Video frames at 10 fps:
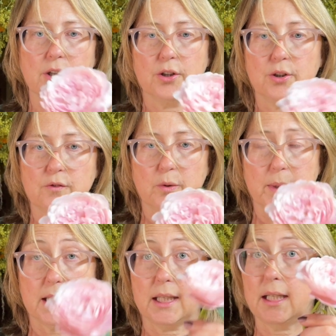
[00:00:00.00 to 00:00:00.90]
good for
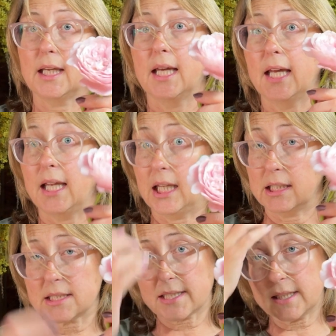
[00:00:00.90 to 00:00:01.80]
picking. It
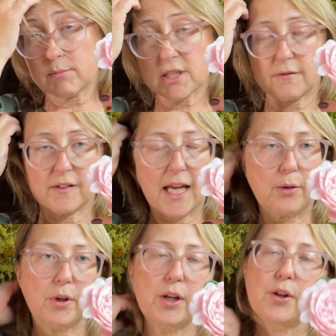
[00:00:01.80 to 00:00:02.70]
seems to
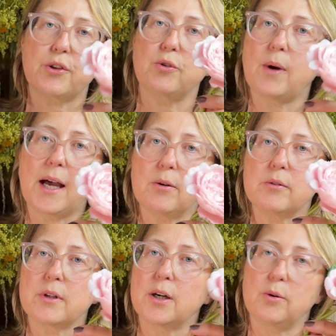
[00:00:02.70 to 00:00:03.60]
flower throughout
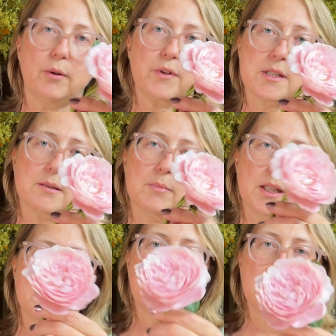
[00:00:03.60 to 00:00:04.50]
the whole of the summer,
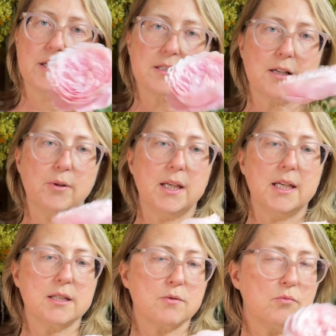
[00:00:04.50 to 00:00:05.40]
so it
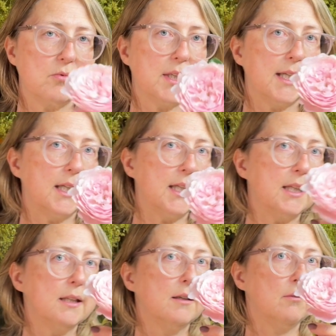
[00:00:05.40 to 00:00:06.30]
is really,
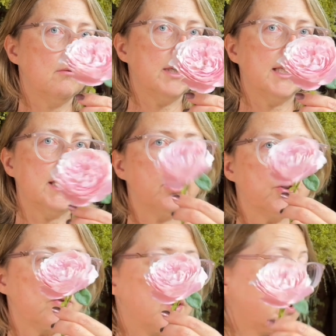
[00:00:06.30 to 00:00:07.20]
really good
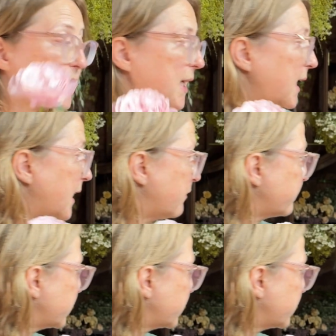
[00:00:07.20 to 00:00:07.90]
rose to have.